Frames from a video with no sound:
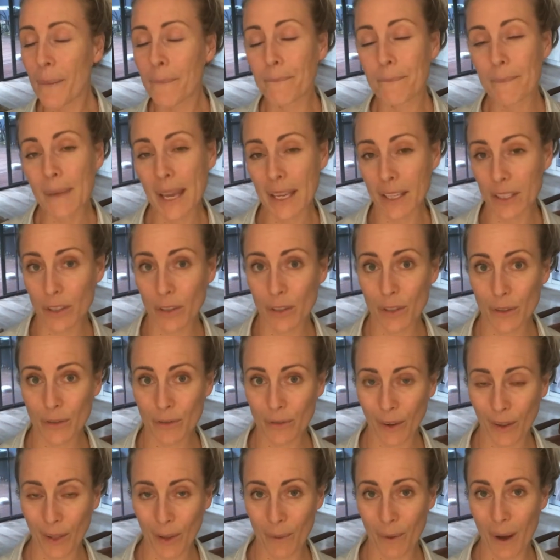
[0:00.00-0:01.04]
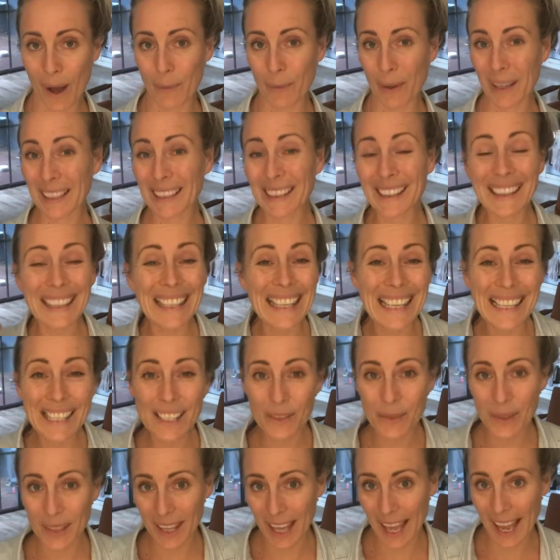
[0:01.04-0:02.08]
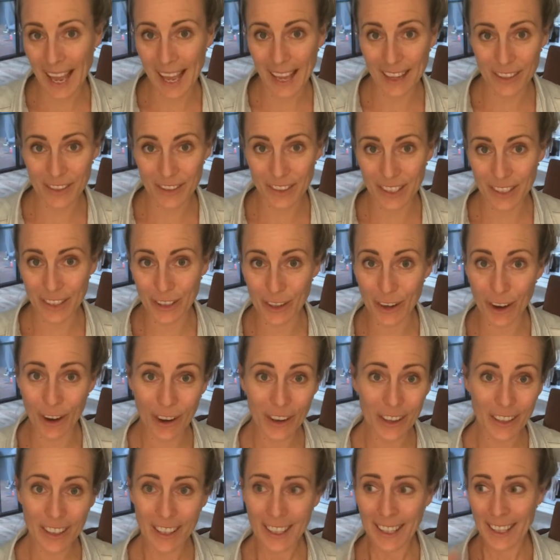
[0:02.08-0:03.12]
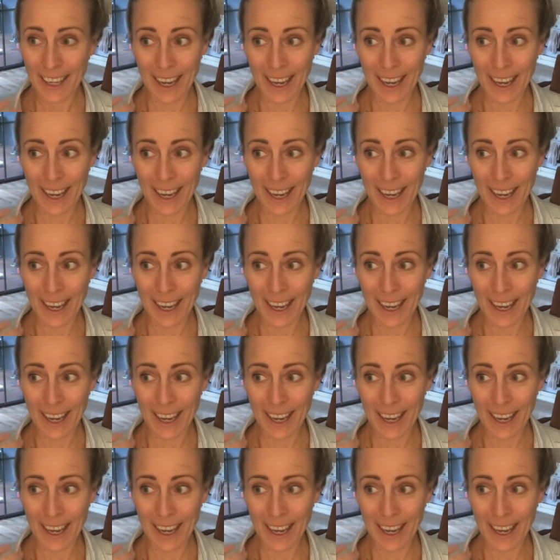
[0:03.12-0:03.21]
make sure you follow up, at least with a handwritten note,